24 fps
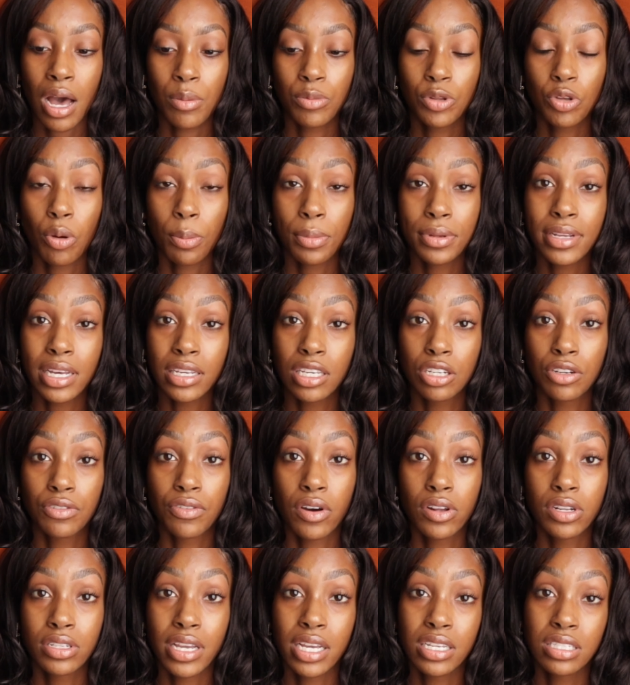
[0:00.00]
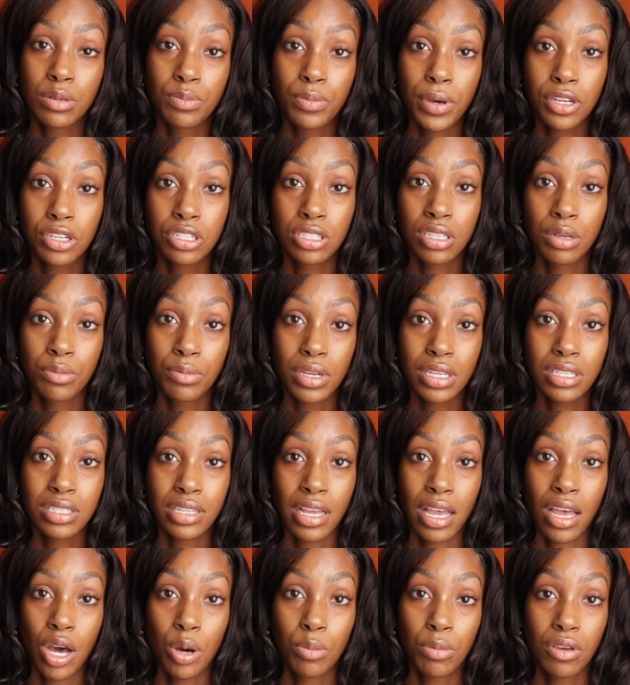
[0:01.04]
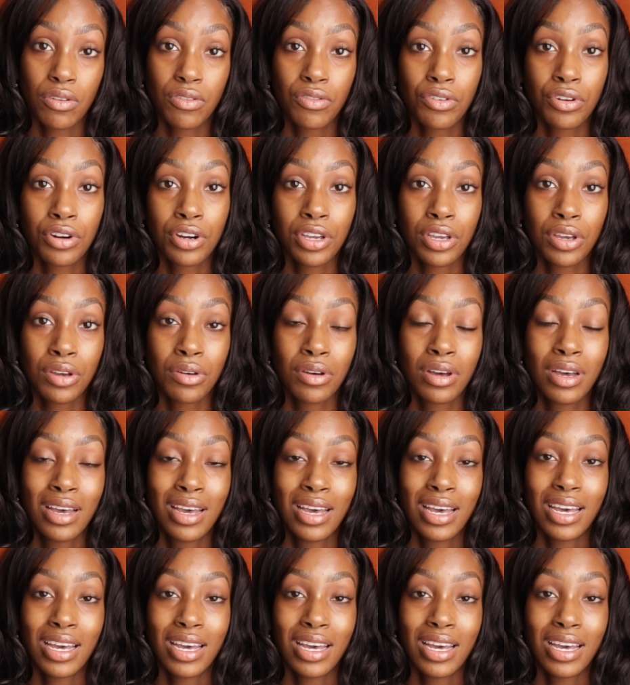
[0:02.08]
you want me to take your phone and take some pictures of Miss Naomi for you?